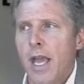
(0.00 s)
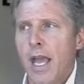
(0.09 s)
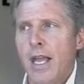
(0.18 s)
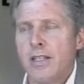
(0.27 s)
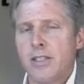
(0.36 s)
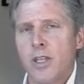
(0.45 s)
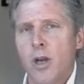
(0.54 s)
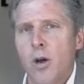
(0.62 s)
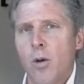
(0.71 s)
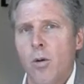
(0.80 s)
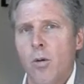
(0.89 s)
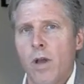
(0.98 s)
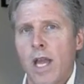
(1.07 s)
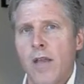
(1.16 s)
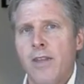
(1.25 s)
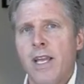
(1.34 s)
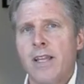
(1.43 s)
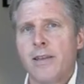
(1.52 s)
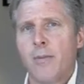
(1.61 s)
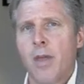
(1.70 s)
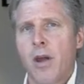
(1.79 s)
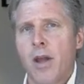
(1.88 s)
And so Anthony gets
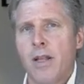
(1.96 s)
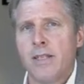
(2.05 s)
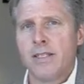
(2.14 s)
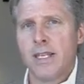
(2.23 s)
up there and he